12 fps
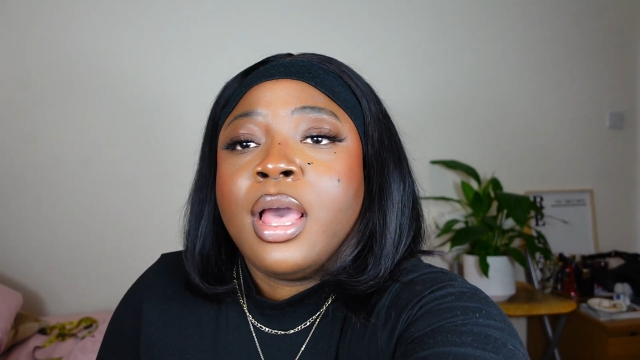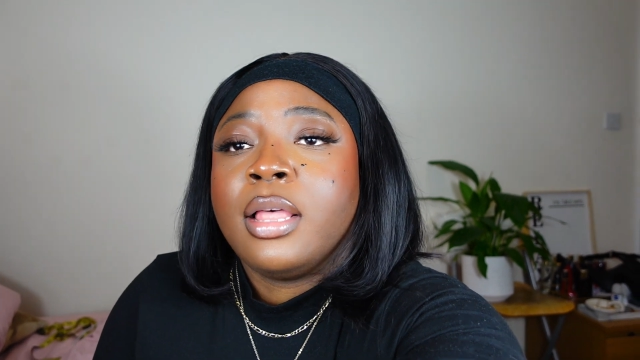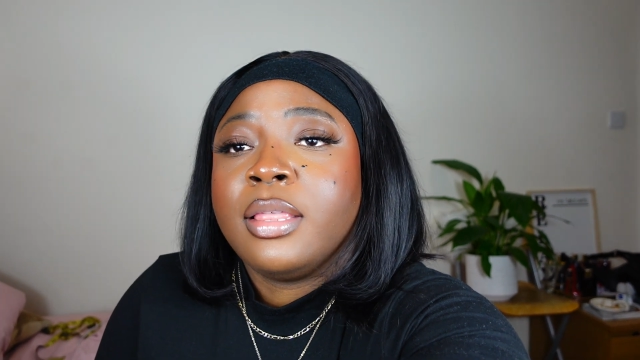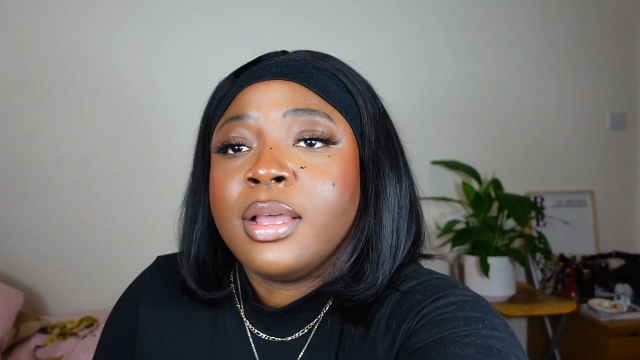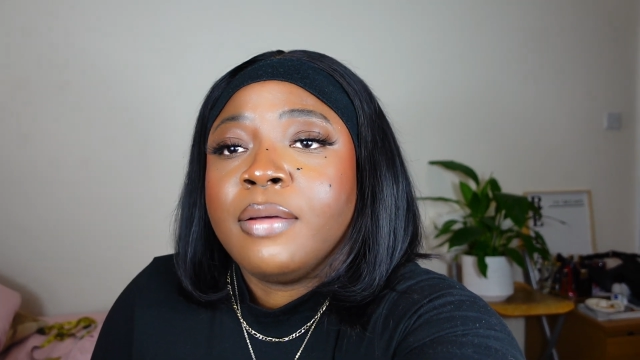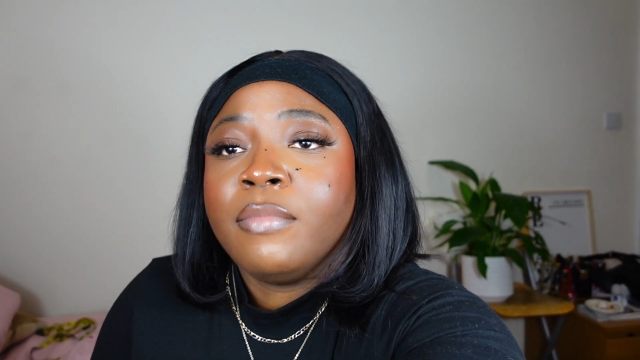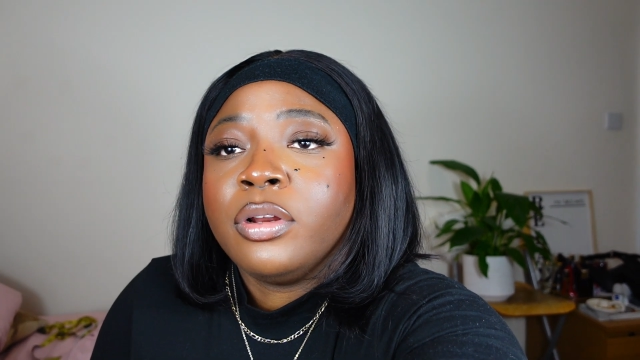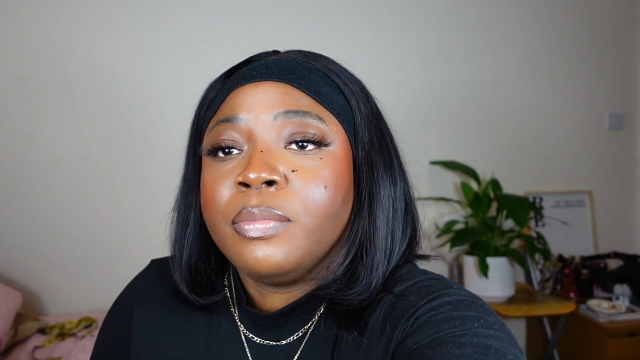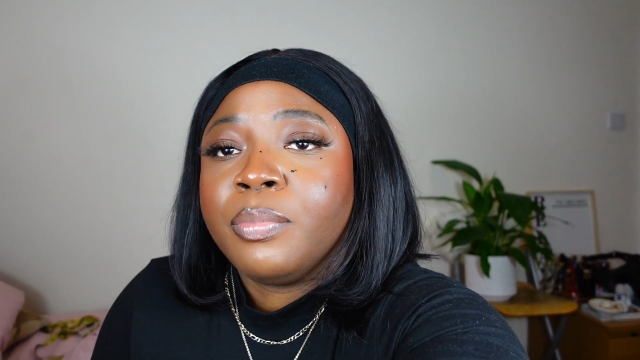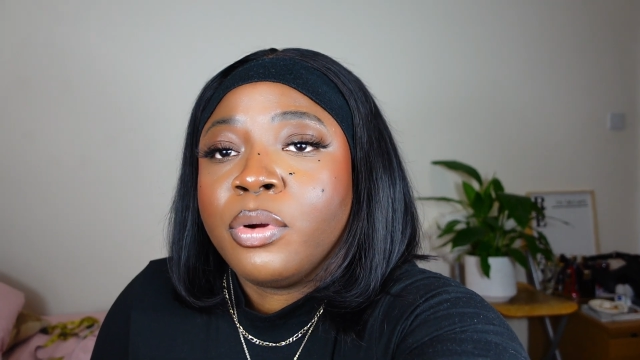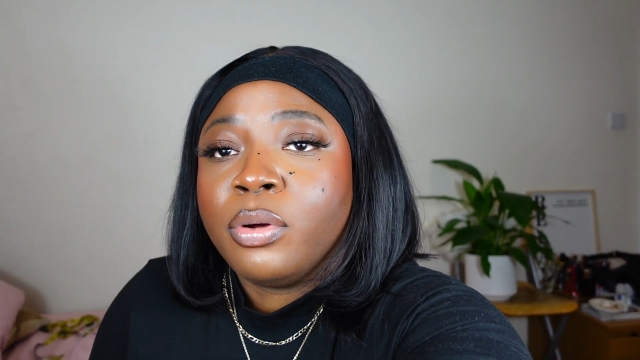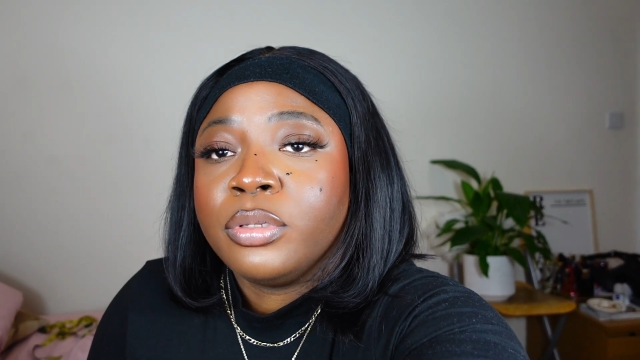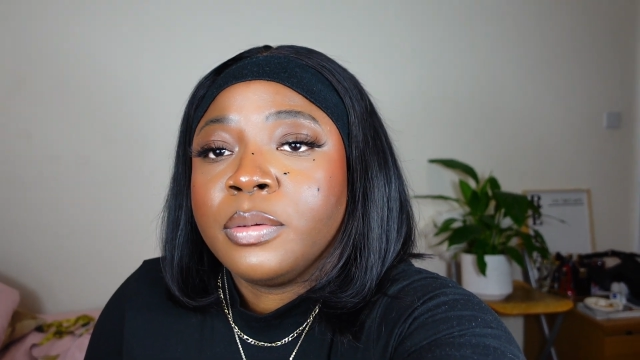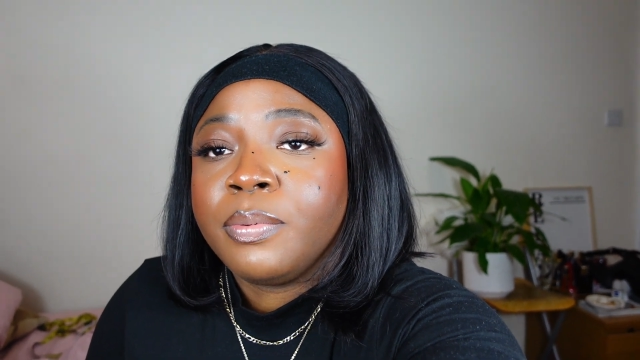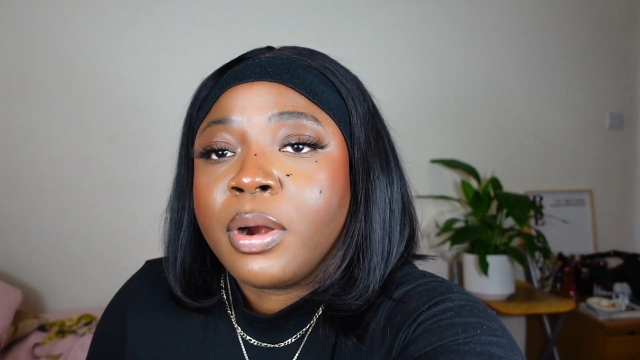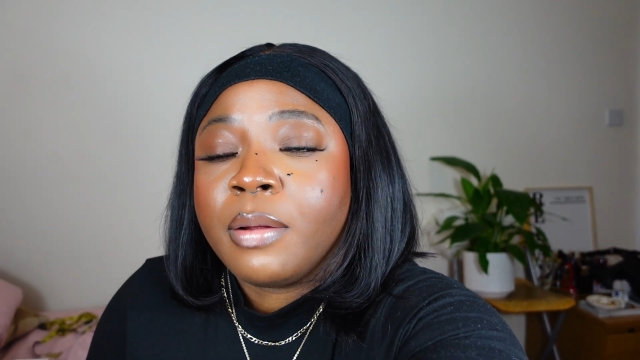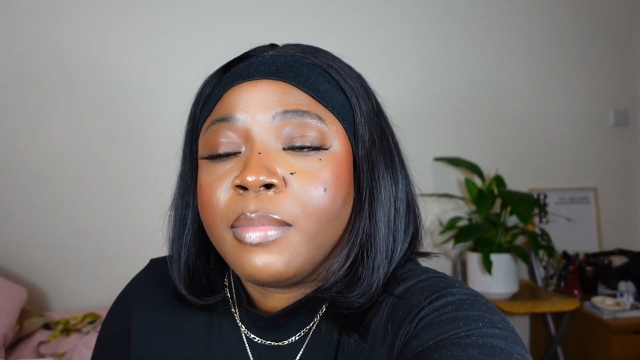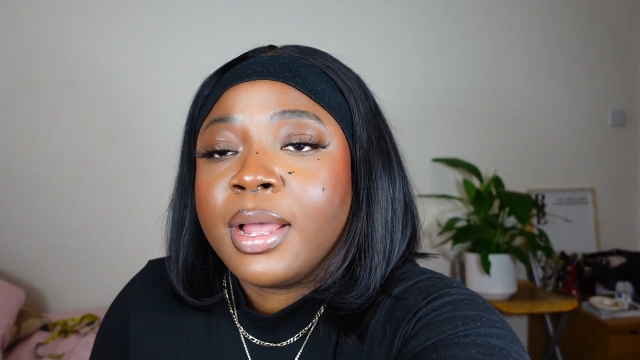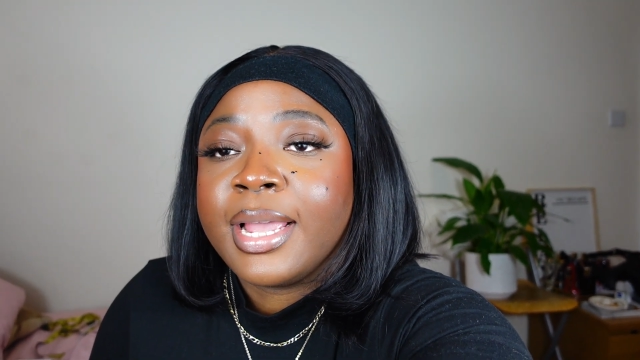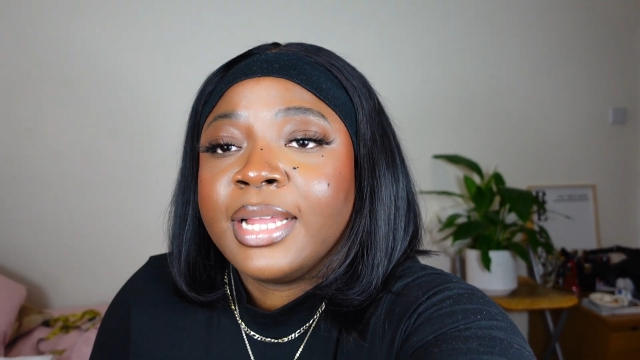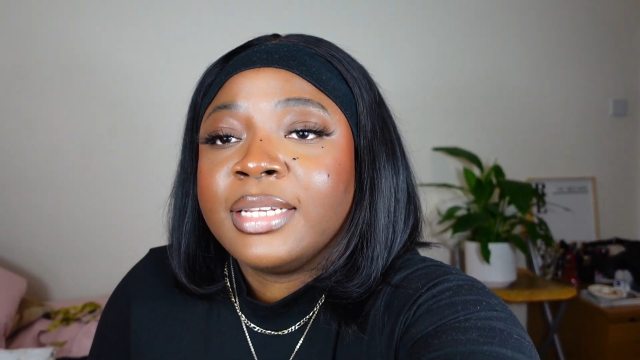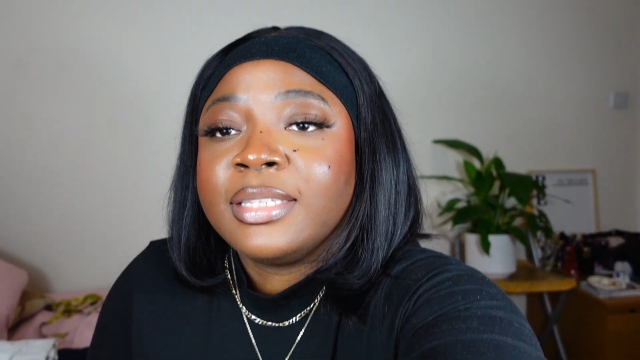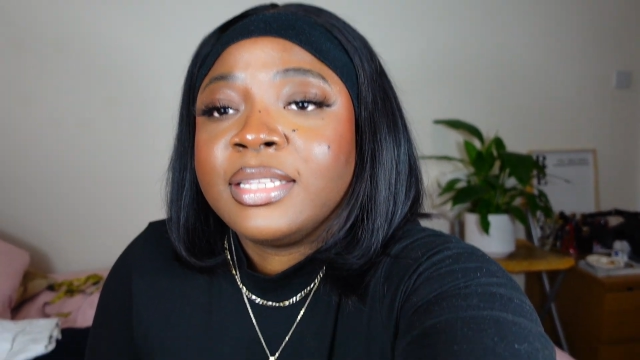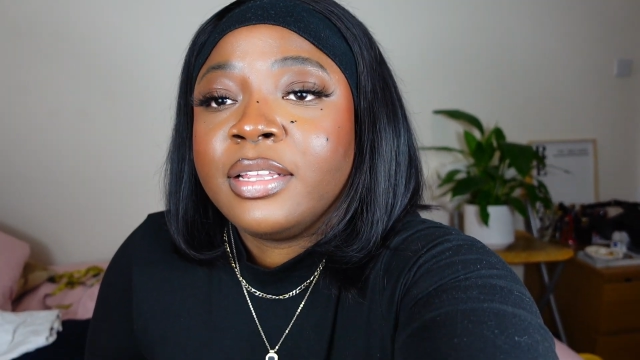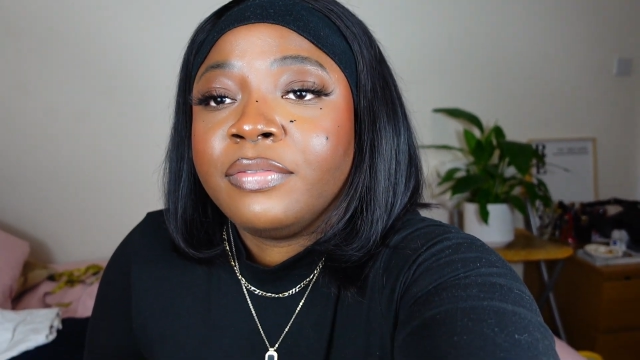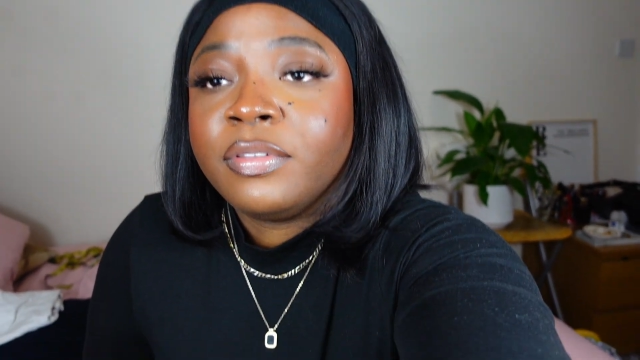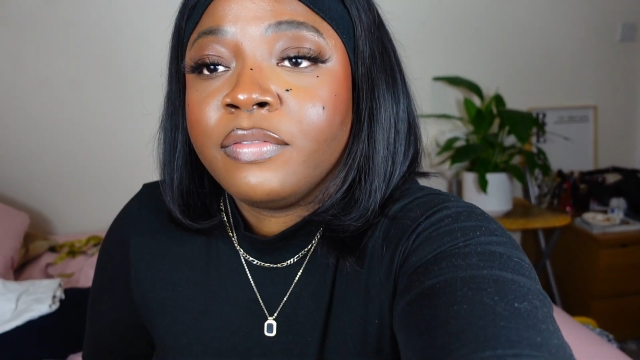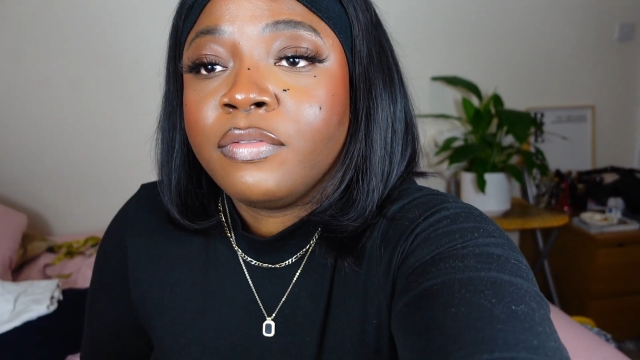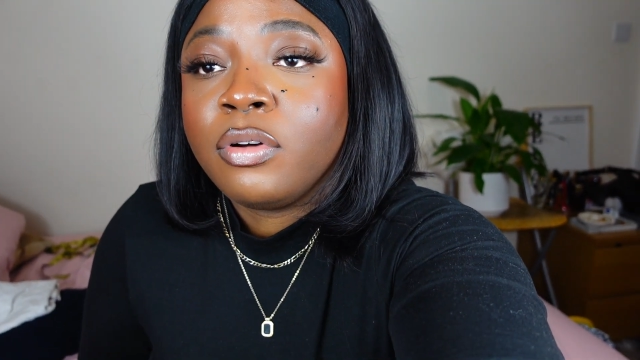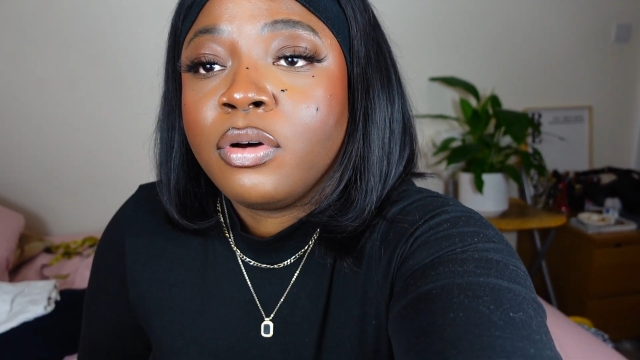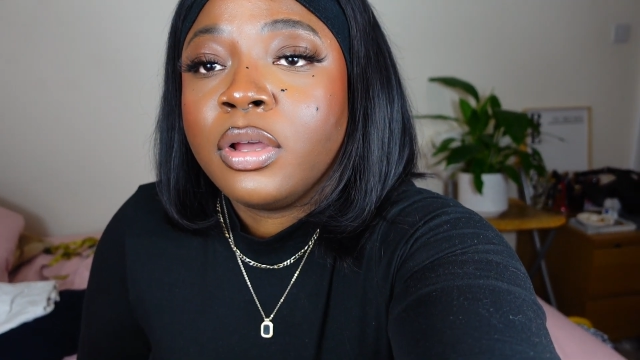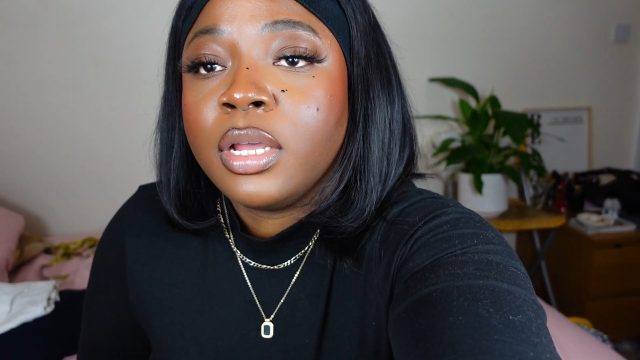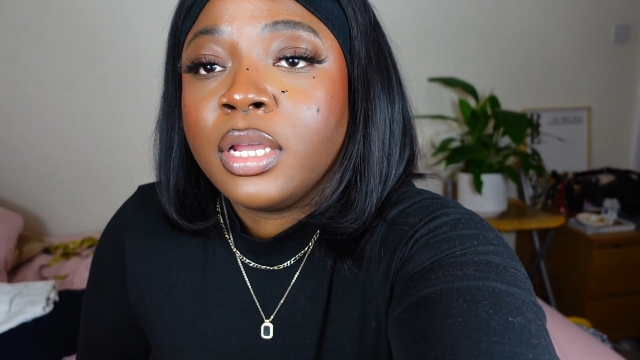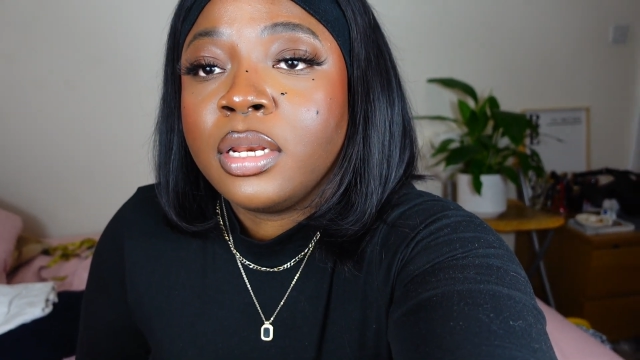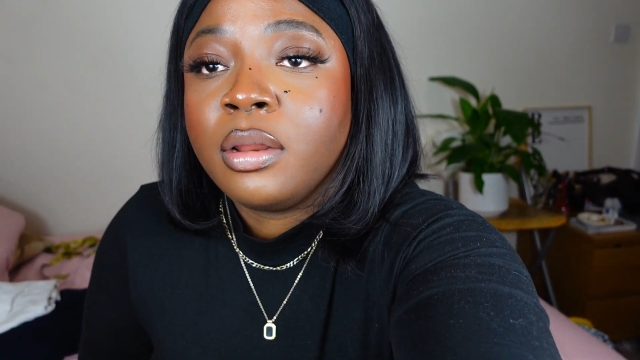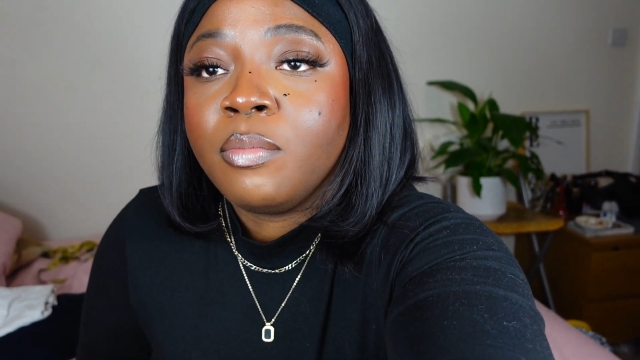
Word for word: i think i'm gonna go to primark and see if they've got in